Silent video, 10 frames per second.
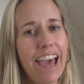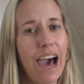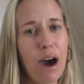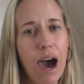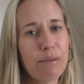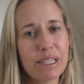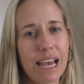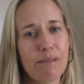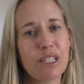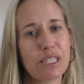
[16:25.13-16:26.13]
I was
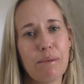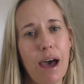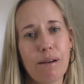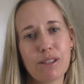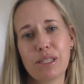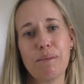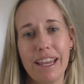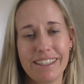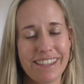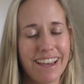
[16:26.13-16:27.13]
just a mess.